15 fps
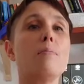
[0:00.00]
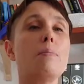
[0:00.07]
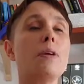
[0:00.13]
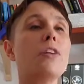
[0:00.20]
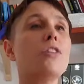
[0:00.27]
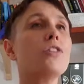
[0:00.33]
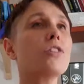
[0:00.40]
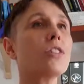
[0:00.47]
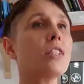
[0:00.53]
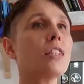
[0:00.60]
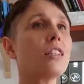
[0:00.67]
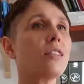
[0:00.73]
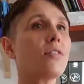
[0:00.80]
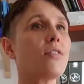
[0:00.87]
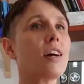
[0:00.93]
But you just
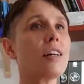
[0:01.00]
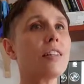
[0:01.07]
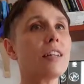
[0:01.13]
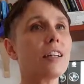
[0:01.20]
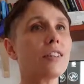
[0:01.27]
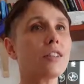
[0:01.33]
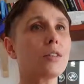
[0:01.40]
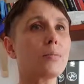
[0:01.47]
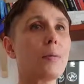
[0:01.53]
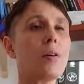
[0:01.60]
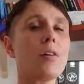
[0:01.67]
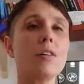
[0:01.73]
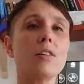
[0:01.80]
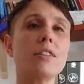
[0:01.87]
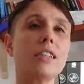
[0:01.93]
need to find that
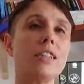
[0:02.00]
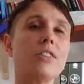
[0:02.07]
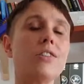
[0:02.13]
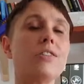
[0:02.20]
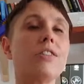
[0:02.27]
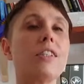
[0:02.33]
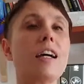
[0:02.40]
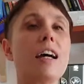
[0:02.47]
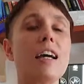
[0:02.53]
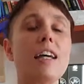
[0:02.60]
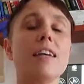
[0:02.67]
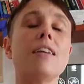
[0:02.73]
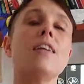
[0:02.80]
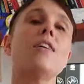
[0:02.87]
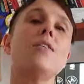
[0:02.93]
spot in your
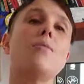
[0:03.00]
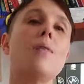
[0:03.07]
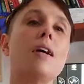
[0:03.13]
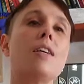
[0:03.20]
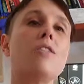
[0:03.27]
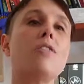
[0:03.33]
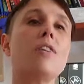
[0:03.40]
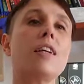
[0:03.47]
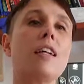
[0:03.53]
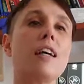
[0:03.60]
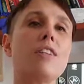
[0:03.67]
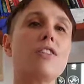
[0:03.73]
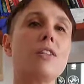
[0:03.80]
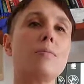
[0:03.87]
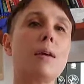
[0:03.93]
day where you can
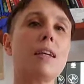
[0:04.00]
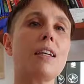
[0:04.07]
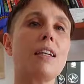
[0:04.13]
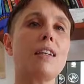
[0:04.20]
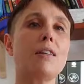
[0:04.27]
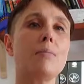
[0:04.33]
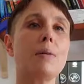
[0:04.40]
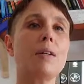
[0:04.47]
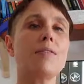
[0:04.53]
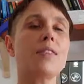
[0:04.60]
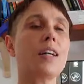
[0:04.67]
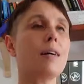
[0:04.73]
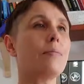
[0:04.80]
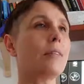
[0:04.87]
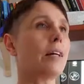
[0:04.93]
actually make a little bit of
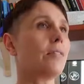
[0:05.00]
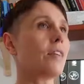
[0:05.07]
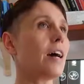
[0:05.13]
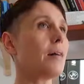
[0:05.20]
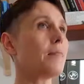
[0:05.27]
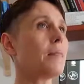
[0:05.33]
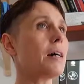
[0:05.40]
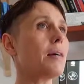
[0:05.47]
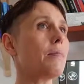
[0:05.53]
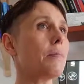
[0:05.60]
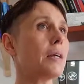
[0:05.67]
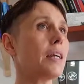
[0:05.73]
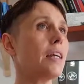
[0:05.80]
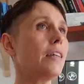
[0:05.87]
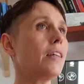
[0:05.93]
time. Now, that might
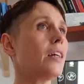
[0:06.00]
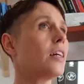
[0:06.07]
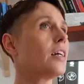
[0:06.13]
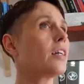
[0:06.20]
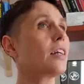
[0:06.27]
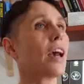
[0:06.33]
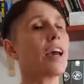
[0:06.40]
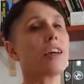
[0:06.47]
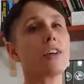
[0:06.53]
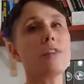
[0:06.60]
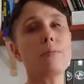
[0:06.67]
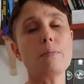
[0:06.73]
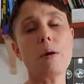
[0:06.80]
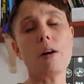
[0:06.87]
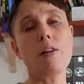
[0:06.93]
be getting
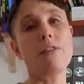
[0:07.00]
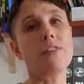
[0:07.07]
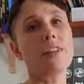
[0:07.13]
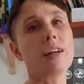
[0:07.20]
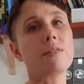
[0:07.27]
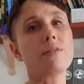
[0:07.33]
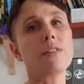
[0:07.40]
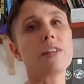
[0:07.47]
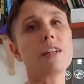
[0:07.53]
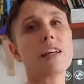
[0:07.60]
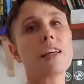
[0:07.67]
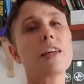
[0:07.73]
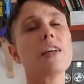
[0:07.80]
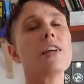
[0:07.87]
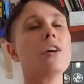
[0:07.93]
up half an hour
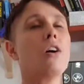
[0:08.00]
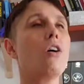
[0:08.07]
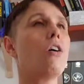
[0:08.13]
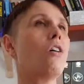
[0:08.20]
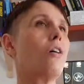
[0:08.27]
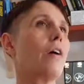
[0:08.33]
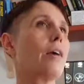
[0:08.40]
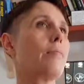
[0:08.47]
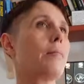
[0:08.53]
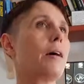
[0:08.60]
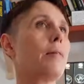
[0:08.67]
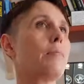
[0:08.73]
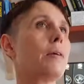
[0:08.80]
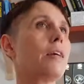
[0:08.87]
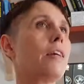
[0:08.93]
early, or it
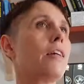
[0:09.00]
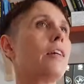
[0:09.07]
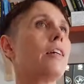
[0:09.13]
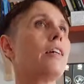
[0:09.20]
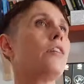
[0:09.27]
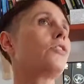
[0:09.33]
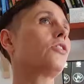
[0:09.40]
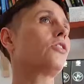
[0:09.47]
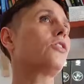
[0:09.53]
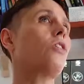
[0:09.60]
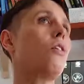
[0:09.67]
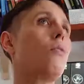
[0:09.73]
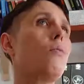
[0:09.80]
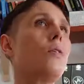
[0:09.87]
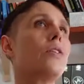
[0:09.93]
might be just
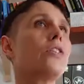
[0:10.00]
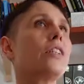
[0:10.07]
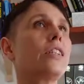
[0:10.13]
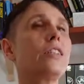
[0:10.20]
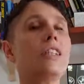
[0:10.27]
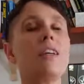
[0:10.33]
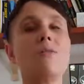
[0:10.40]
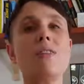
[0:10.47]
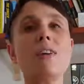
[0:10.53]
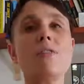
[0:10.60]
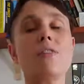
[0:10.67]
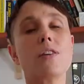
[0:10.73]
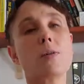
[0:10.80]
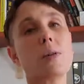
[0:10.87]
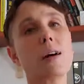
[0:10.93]
not watching TV
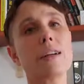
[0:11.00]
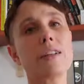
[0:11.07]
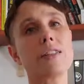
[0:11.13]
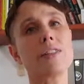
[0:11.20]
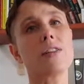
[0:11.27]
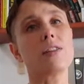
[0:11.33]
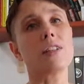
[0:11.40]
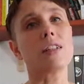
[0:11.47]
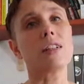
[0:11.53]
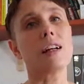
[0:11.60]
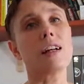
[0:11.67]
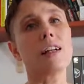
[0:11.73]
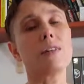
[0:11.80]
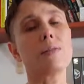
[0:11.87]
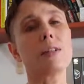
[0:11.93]
for quite as long at
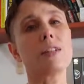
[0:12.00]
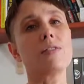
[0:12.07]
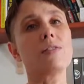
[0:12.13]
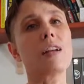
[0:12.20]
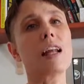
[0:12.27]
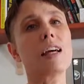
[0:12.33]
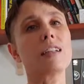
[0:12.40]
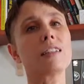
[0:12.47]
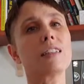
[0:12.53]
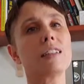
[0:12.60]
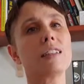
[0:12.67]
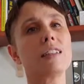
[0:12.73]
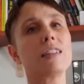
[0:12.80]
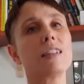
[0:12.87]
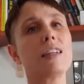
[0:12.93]
night when you're
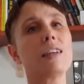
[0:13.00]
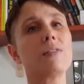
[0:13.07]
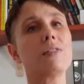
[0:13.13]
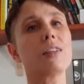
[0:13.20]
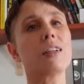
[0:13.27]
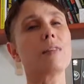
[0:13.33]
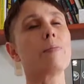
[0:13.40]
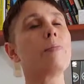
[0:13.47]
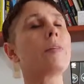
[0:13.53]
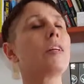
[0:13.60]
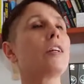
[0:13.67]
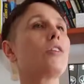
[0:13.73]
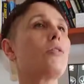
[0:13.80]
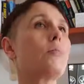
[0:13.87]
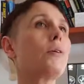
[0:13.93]
relaxing in the evening.
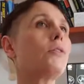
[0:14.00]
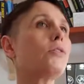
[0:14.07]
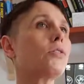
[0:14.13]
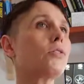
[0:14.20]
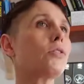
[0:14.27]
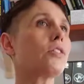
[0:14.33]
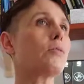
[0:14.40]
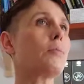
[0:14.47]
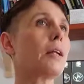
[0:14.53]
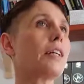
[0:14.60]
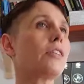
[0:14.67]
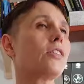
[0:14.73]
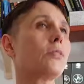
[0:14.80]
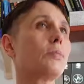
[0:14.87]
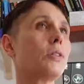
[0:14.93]
It could be all sorts of
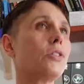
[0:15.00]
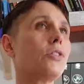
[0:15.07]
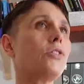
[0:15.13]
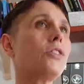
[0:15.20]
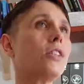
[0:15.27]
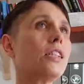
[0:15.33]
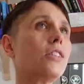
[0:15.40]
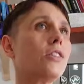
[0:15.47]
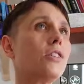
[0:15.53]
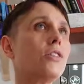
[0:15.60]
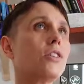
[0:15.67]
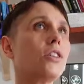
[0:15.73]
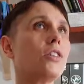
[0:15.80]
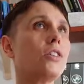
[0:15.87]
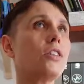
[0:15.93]
places, but you just need to
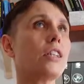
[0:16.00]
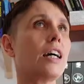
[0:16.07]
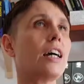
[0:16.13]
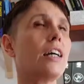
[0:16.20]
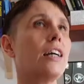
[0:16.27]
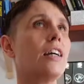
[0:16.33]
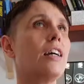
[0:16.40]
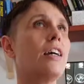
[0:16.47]
look at your day.